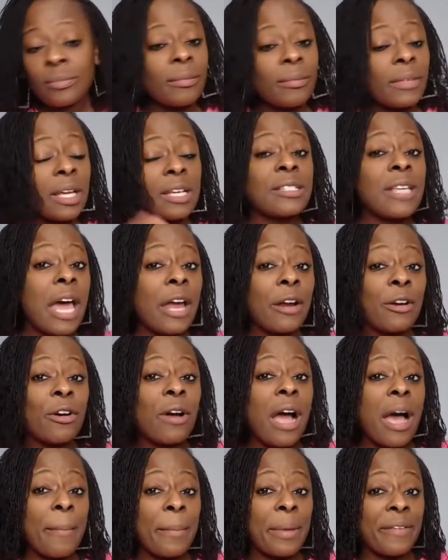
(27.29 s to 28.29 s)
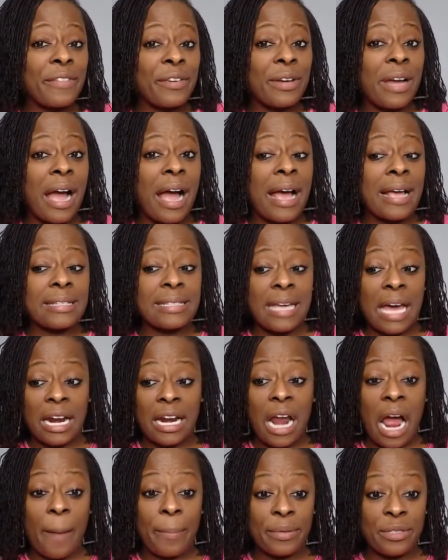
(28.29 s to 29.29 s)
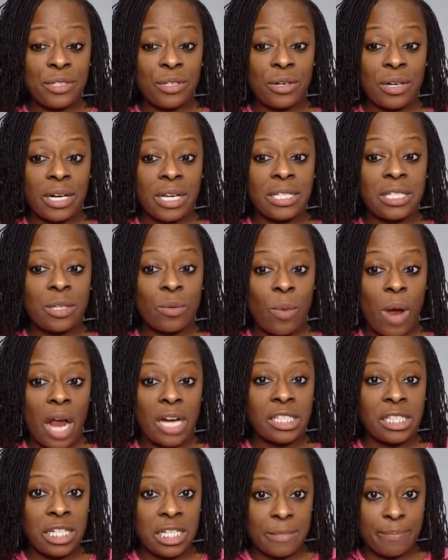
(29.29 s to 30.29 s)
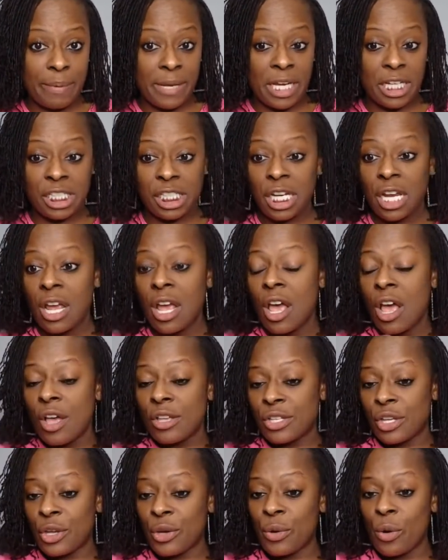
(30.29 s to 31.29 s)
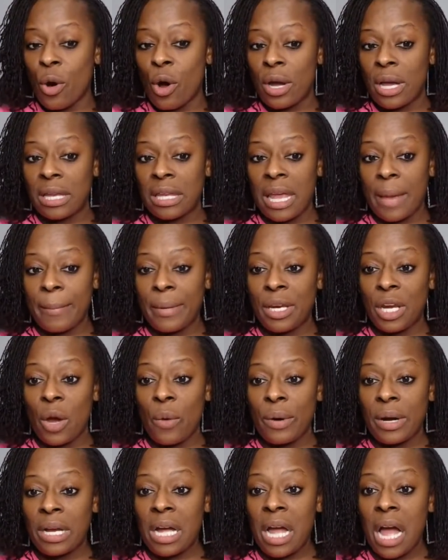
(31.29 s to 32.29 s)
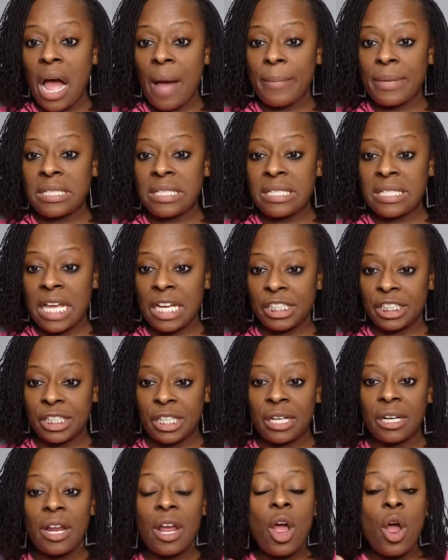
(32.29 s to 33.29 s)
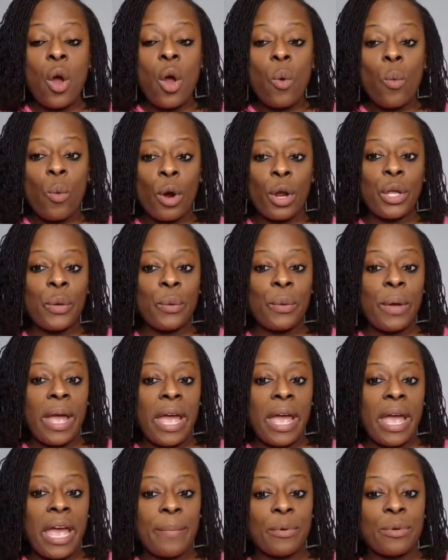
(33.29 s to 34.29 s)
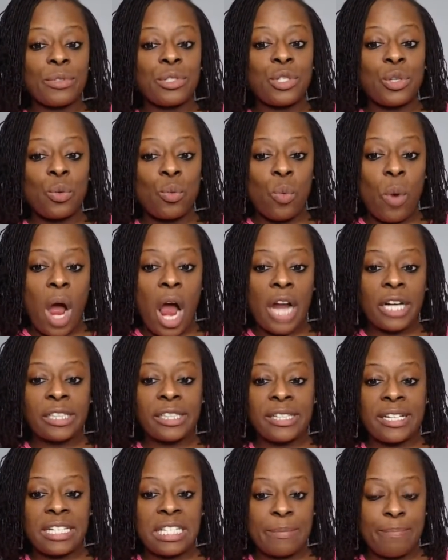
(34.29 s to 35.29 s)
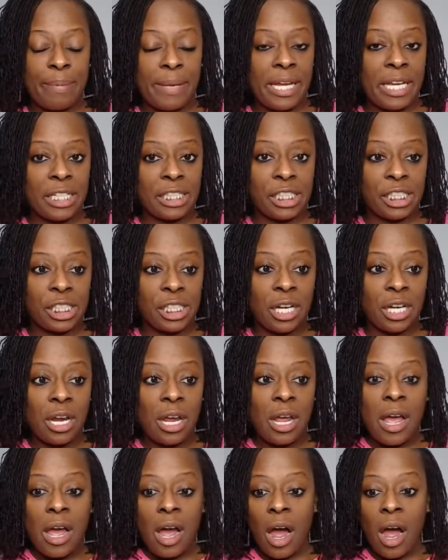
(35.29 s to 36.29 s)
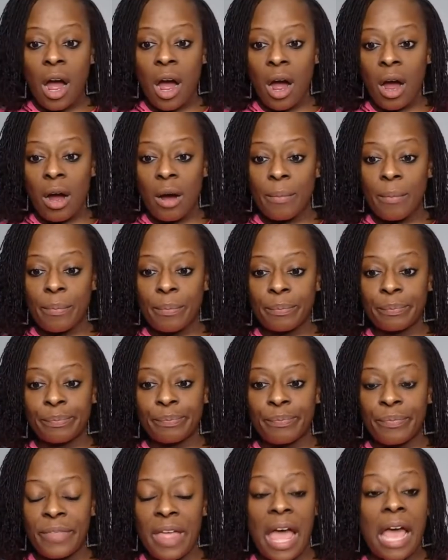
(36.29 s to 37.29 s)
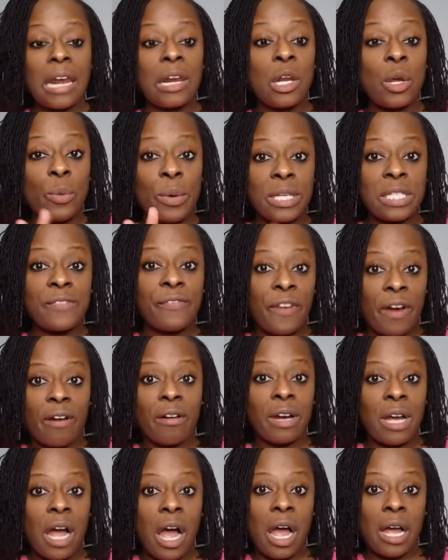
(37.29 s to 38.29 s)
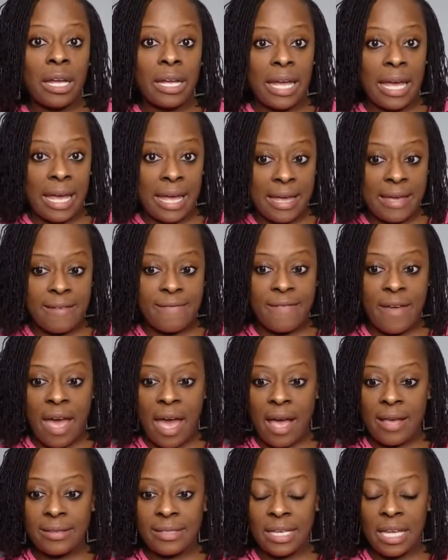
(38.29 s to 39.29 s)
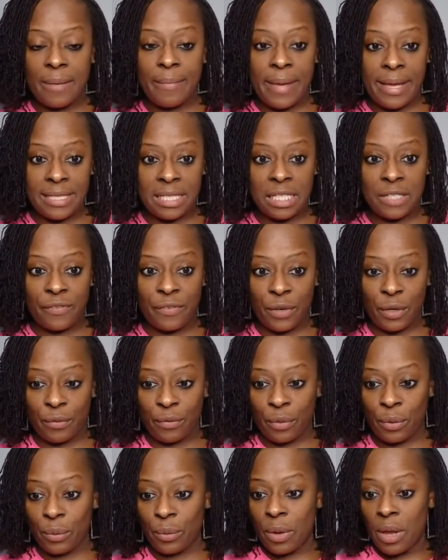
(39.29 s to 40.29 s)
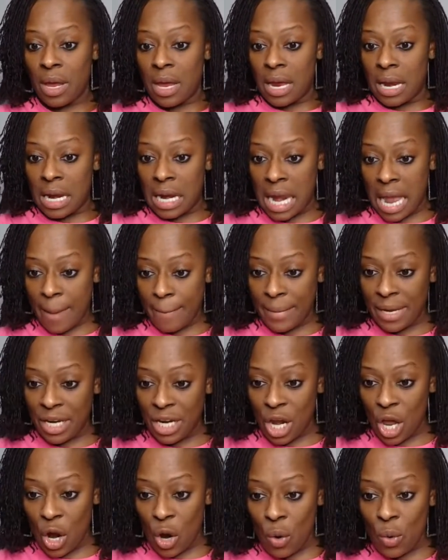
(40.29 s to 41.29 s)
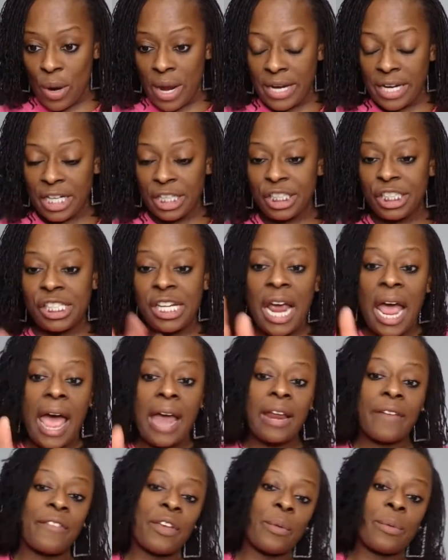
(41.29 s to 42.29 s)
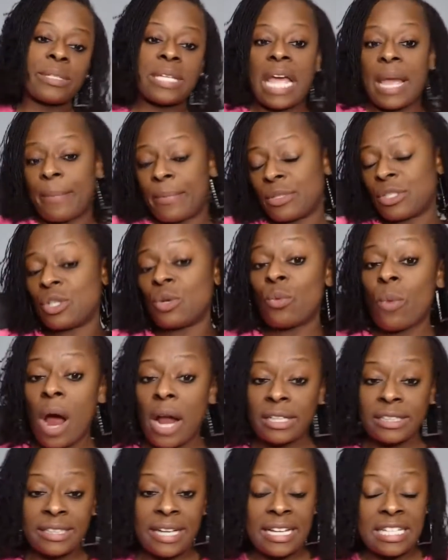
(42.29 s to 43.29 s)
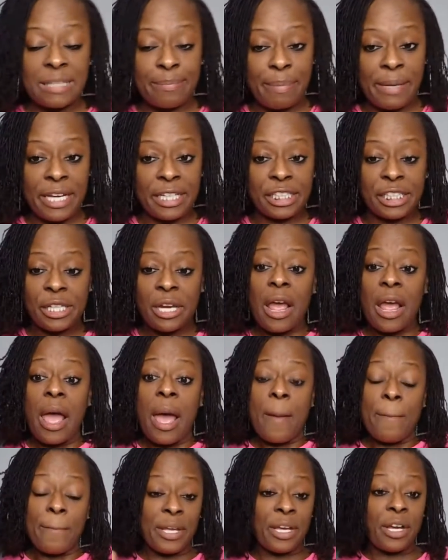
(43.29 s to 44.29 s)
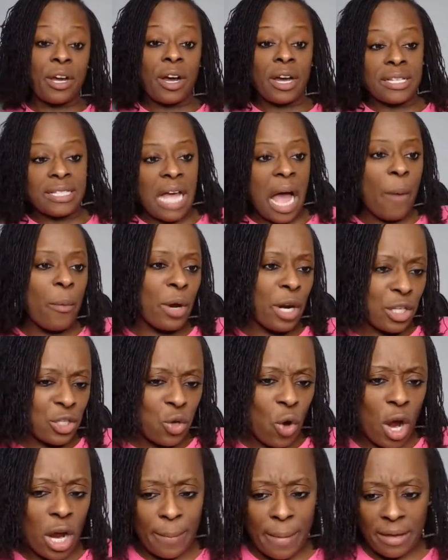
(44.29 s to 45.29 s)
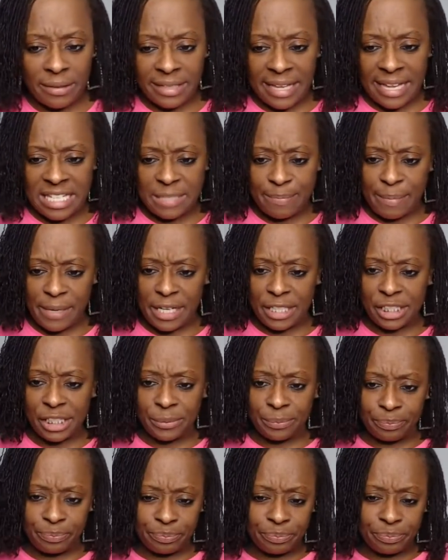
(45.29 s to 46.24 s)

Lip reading: So I don't know how many of you guys got an opportunity to watch the speech. So you all can let me know in the comment section. Were you able to watch the speech that Louis Farrakhan gave at DMX's funeral? Let me know in the chat if you was able to watch that speech, because I want to talk about that speech.